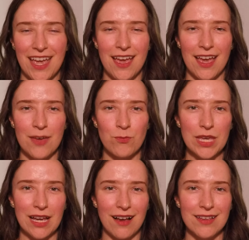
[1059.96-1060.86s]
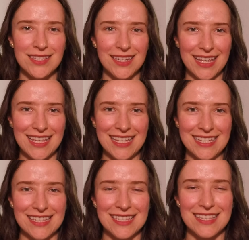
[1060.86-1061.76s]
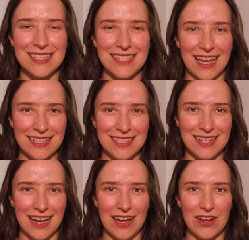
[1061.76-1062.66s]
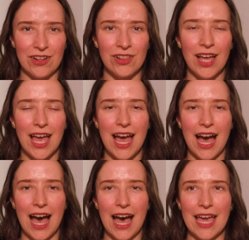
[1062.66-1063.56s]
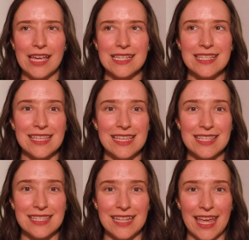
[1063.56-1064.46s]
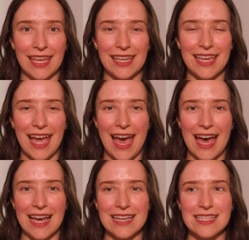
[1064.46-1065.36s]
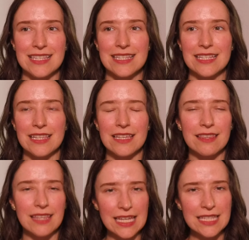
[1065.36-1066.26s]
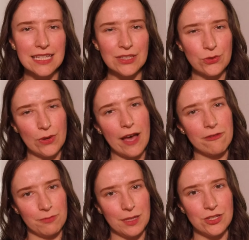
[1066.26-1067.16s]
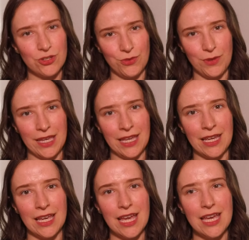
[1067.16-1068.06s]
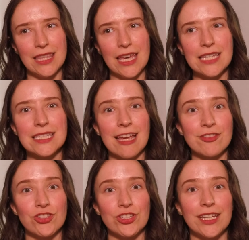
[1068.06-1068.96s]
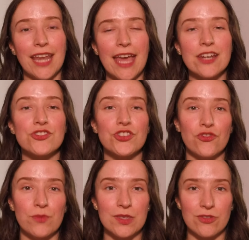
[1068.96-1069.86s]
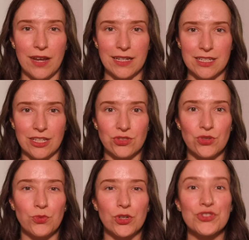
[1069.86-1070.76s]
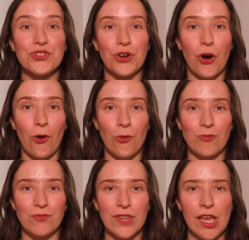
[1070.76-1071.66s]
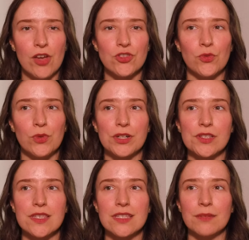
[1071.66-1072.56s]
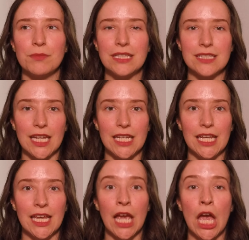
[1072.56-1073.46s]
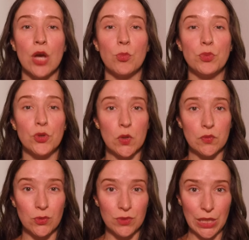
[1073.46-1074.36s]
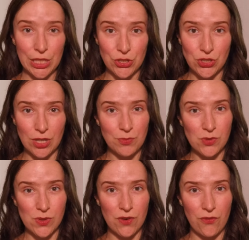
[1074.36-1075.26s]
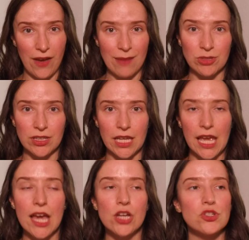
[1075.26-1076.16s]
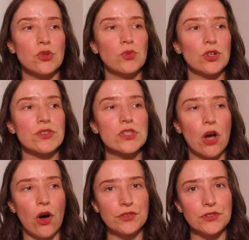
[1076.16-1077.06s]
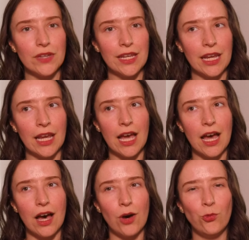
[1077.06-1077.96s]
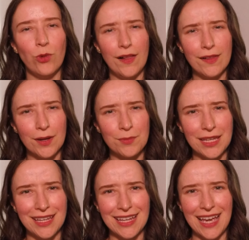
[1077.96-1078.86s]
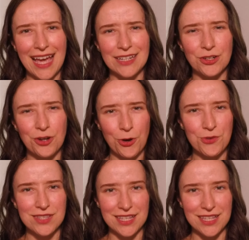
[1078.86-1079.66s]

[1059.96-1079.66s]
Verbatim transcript: And because it is a sextile, I see this day as the things that you have been doing, the attention and energy you've been directing towards your home, towards maintaining beautiful relationships with your family, towards cultivating a welcoming and cozy